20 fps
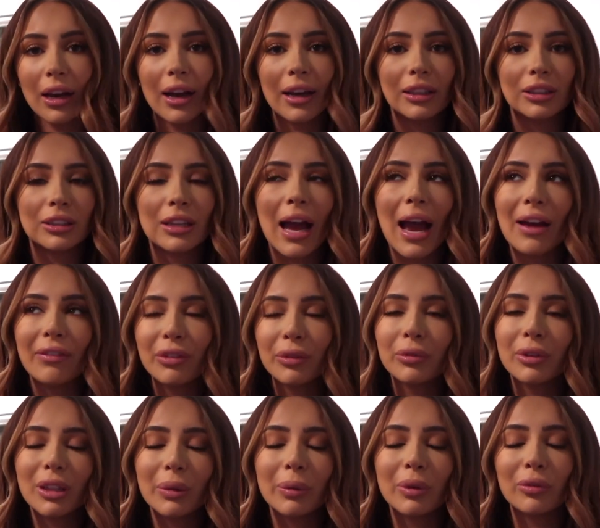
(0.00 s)
I haven't
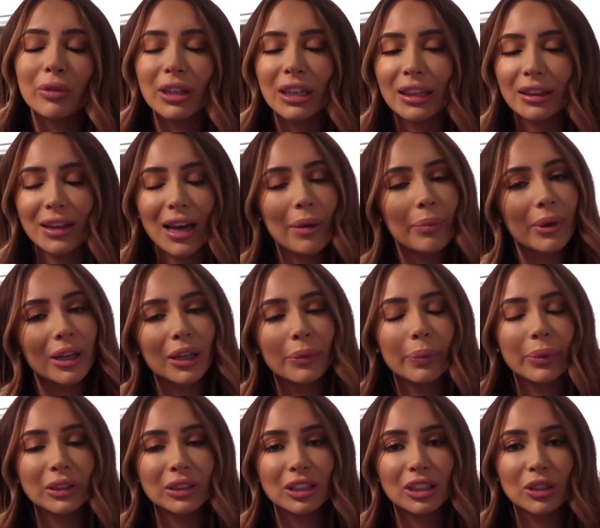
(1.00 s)
really been reading that many
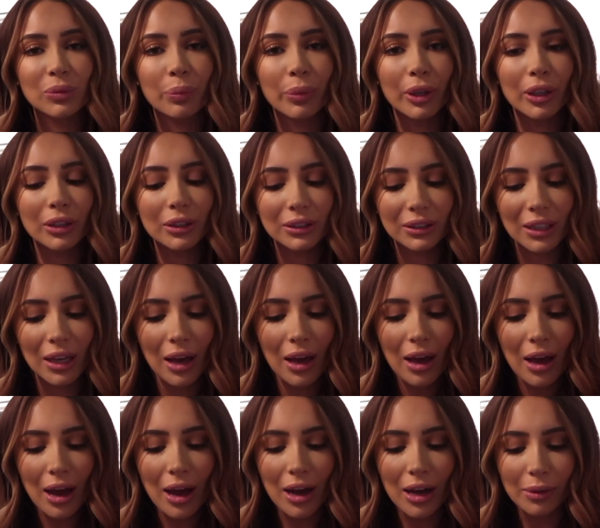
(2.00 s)
business books
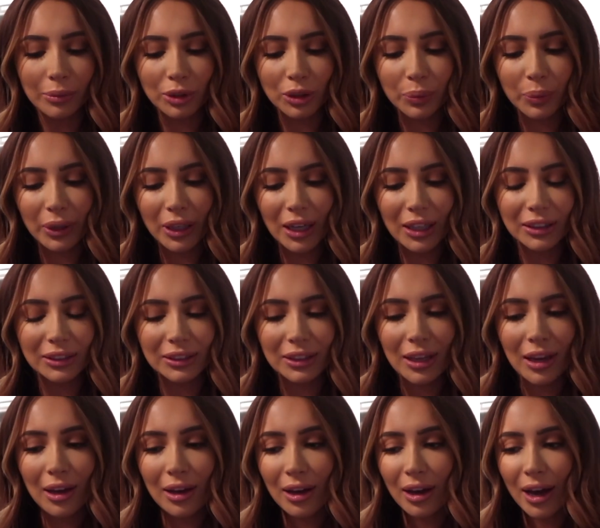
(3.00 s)
just because
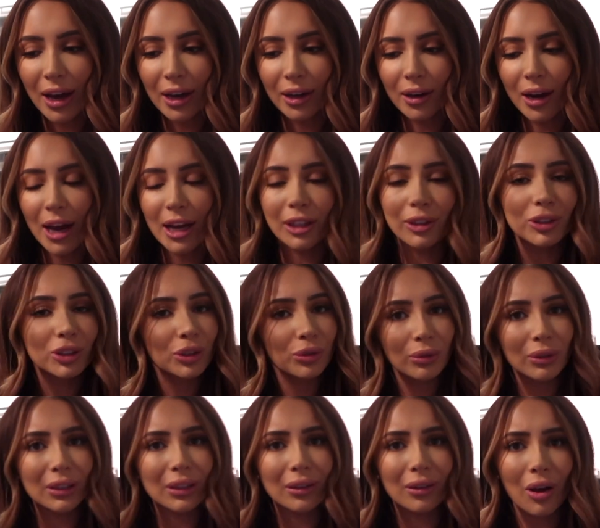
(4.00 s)
I used to
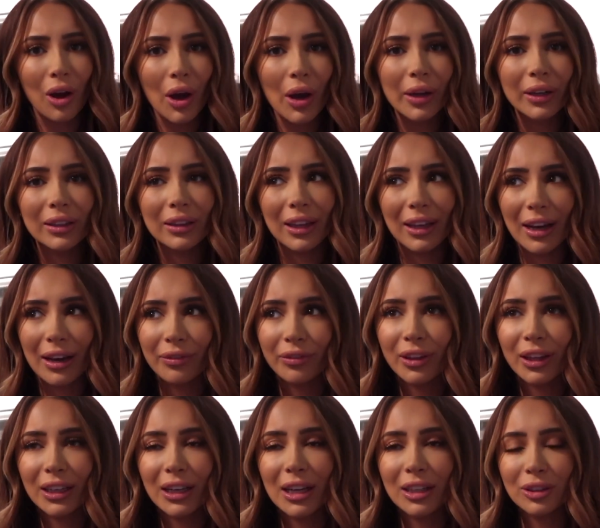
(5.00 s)
read a lot. Like I
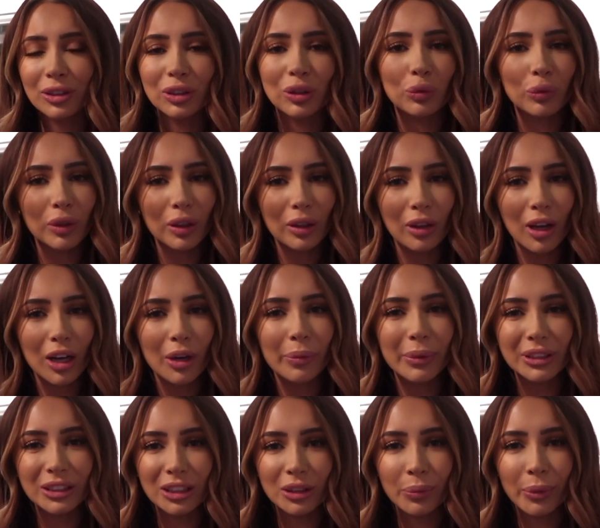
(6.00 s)
feel like I used to read a lot of
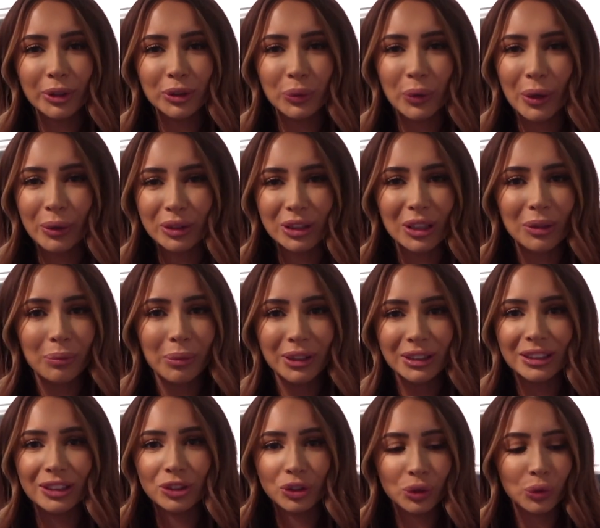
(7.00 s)
business books when I was in
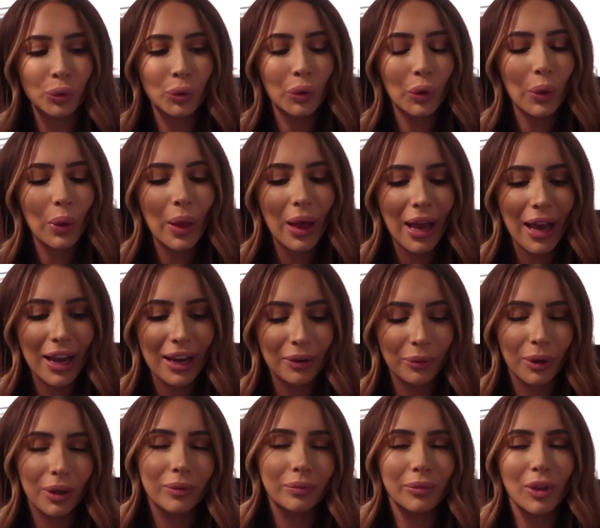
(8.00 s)
business school, and
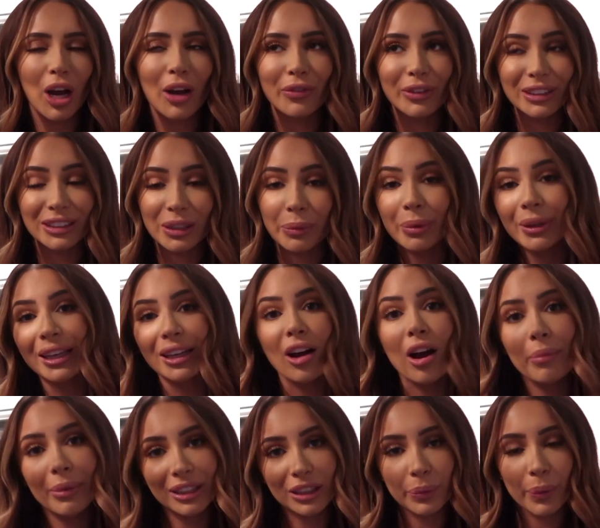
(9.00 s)
well, obviously, but like
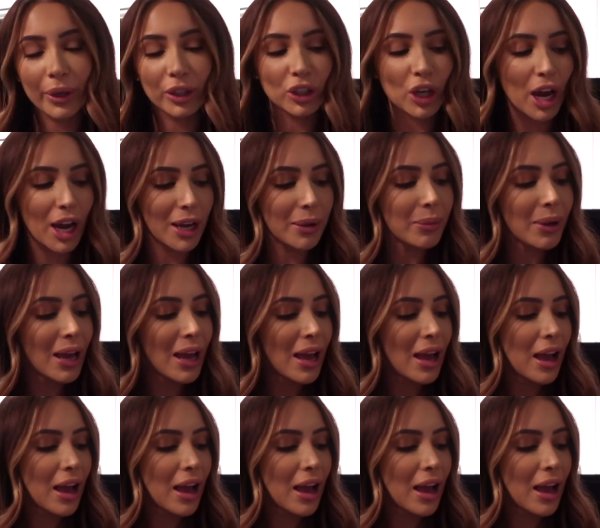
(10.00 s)
on my spare time.